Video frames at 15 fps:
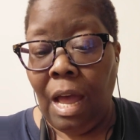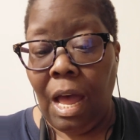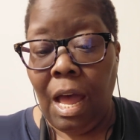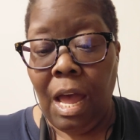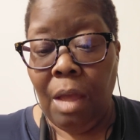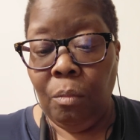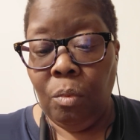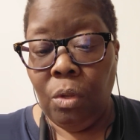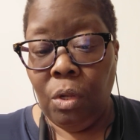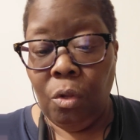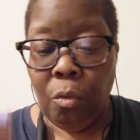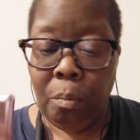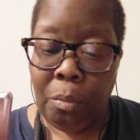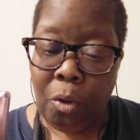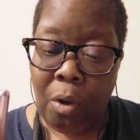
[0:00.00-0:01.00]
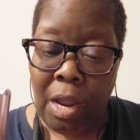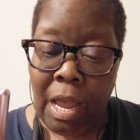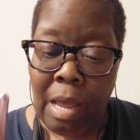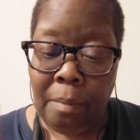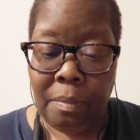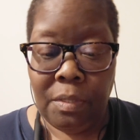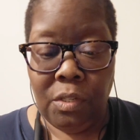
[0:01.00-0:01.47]
I will
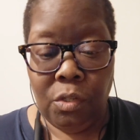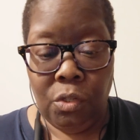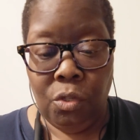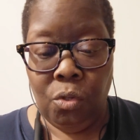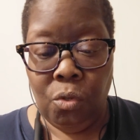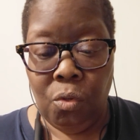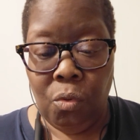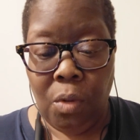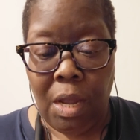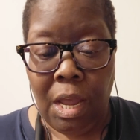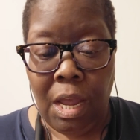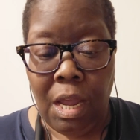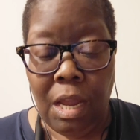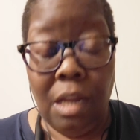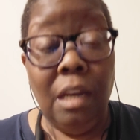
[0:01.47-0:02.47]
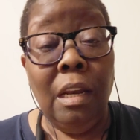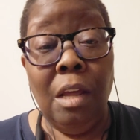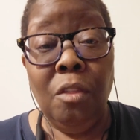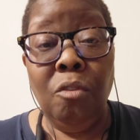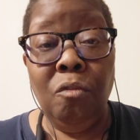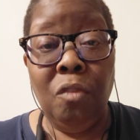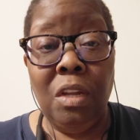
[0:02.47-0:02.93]
perhaps do
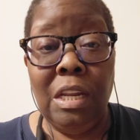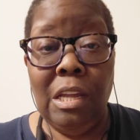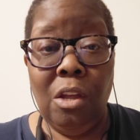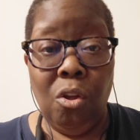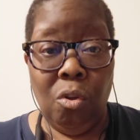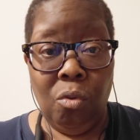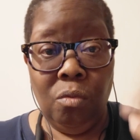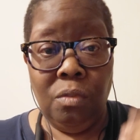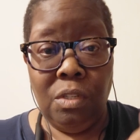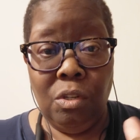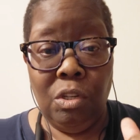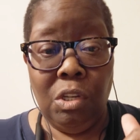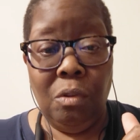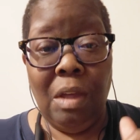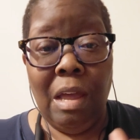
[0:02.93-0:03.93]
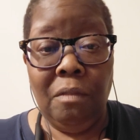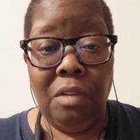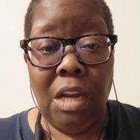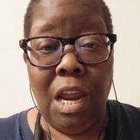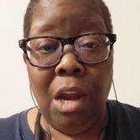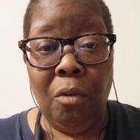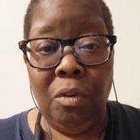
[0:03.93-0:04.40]
another video so you'll have
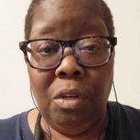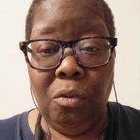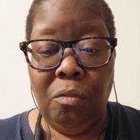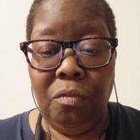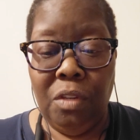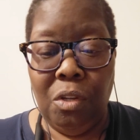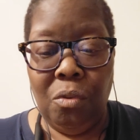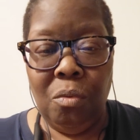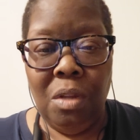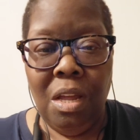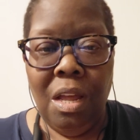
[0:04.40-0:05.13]
an aerial view